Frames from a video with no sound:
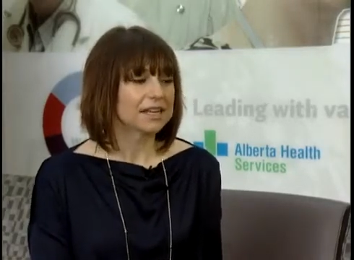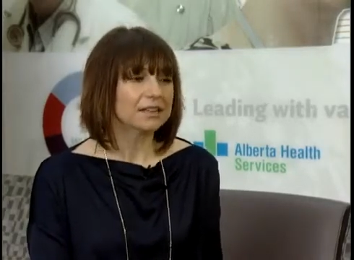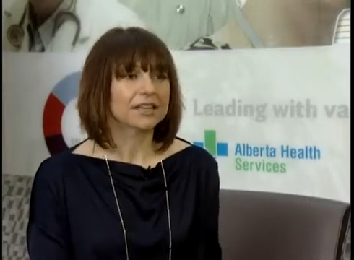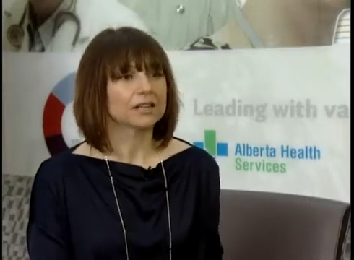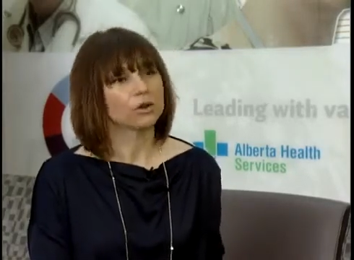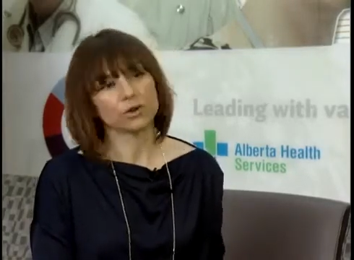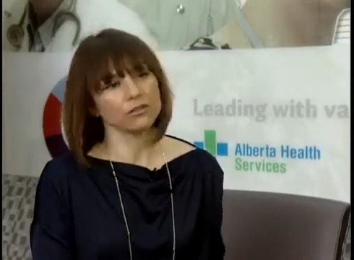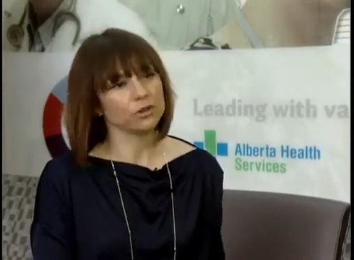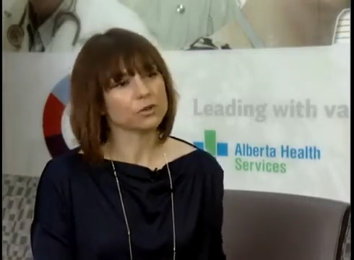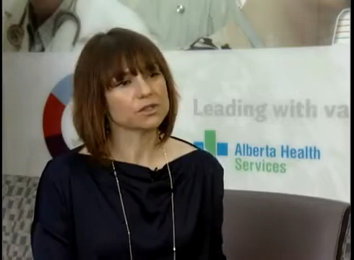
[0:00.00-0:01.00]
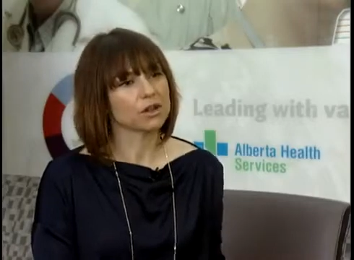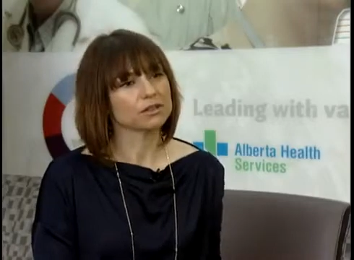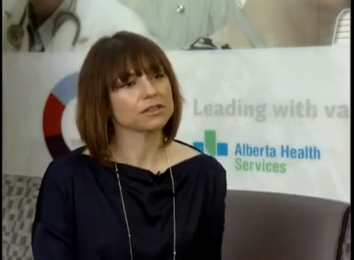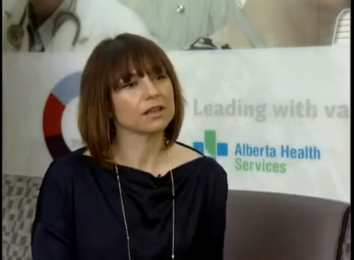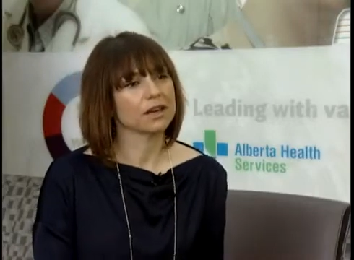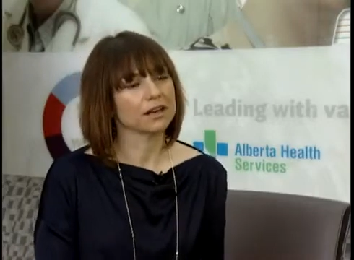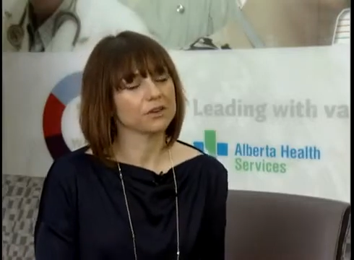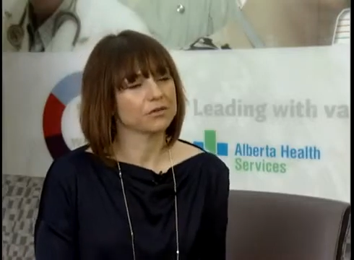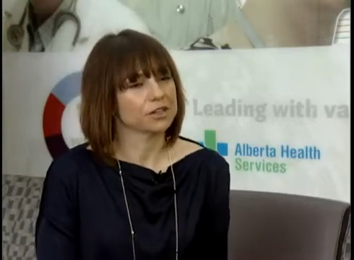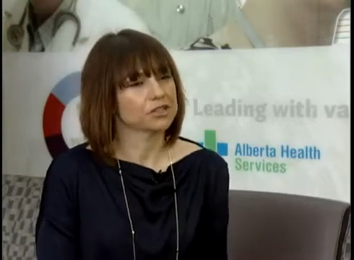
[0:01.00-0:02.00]
let alone if you salt
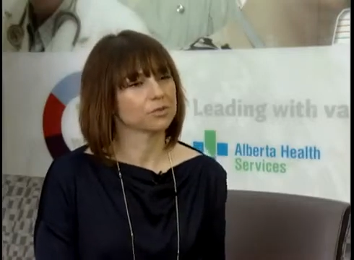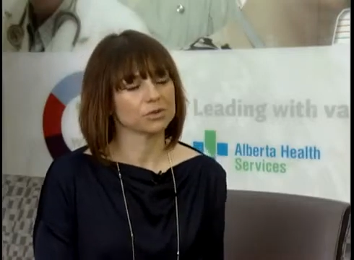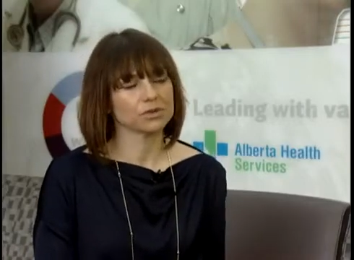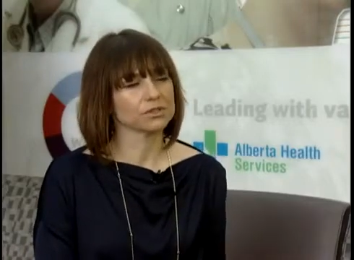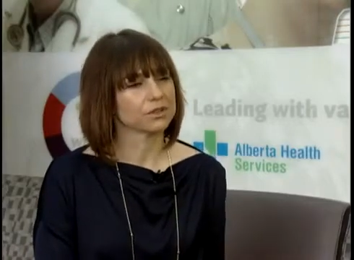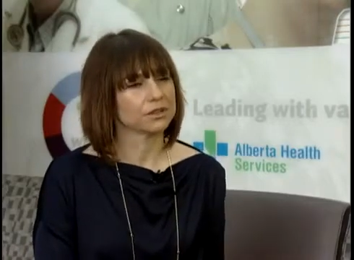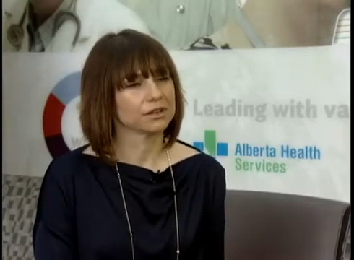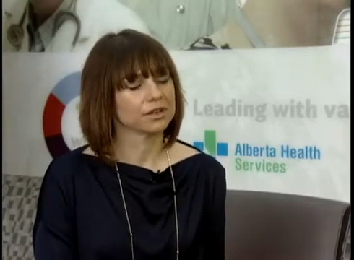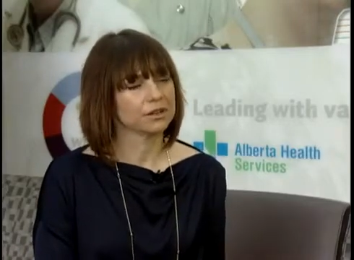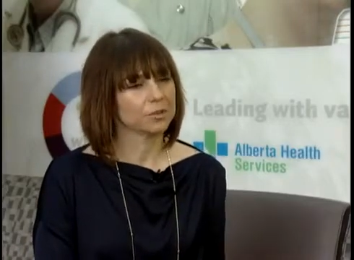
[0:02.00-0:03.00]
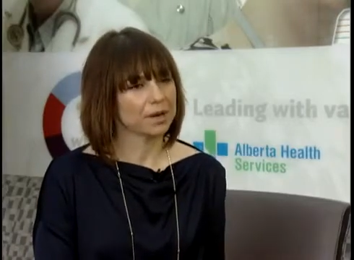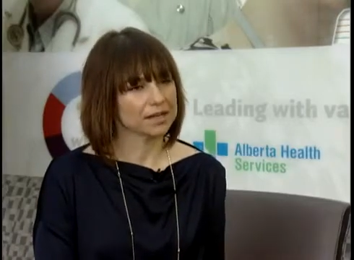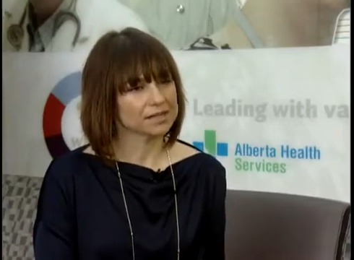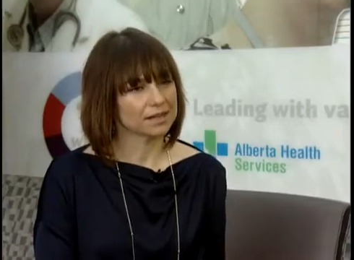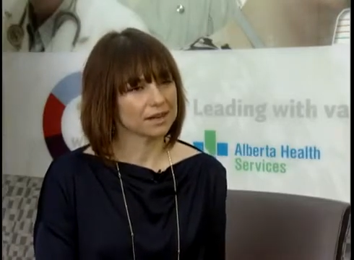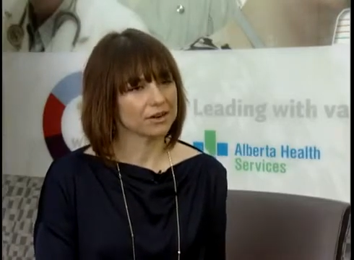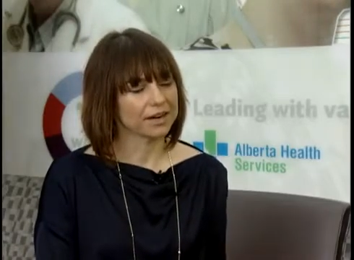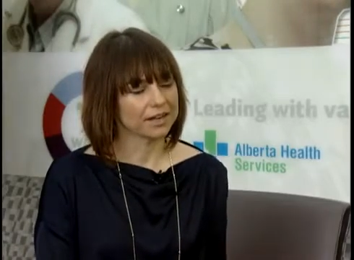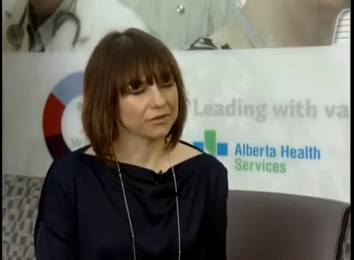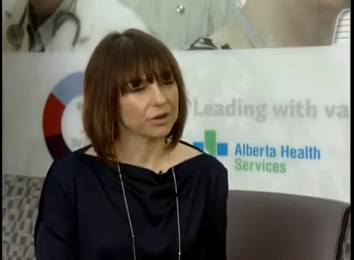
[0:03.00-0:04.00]
your vegetables or your pasta or
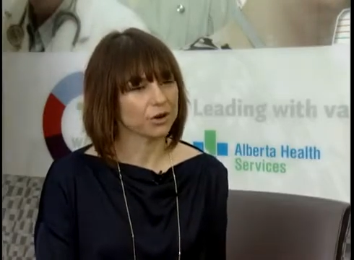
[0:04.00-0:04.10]
any of the